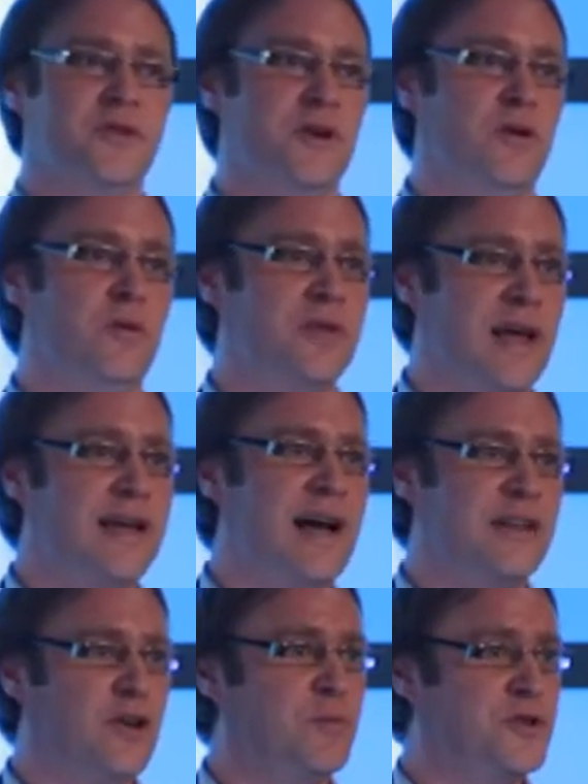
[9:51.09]
so they
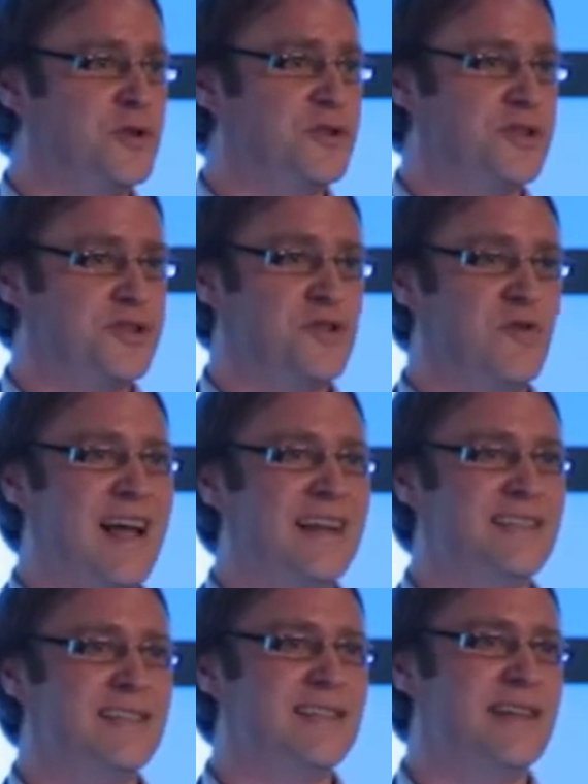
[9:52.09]
had the opportunity to
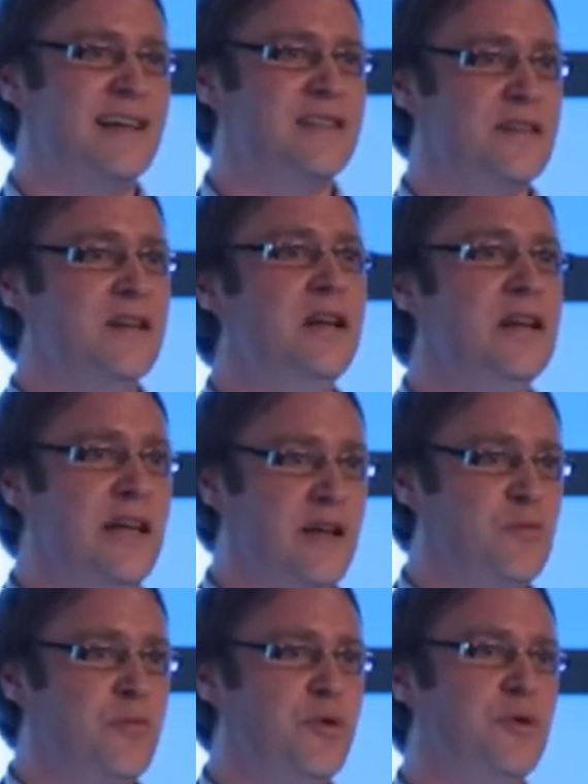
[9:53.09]
react to this data,
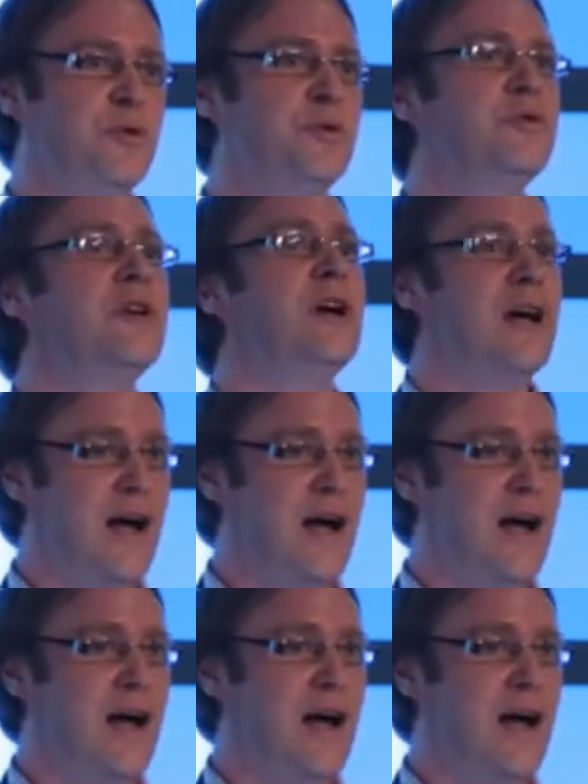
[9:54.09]
improve,